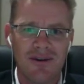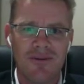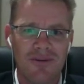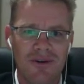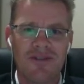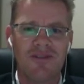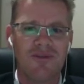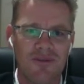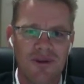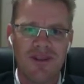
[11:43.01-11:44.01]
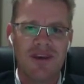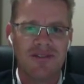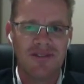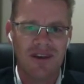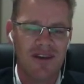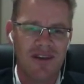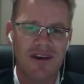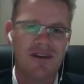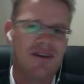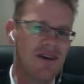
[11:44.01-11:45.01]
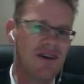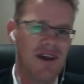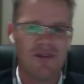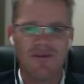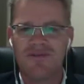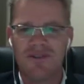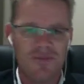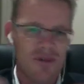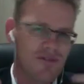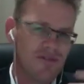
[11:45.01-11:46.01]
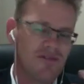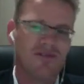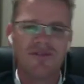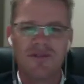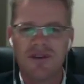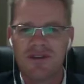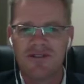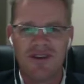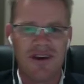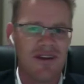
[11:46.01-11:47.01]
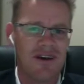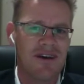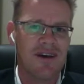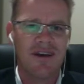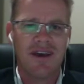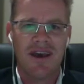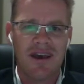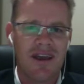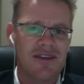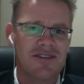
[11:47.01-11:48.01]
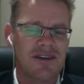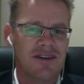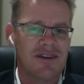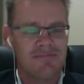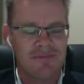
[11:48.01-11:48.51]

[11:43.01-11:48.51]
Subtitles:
worked with each other and referred business to each other, and actually,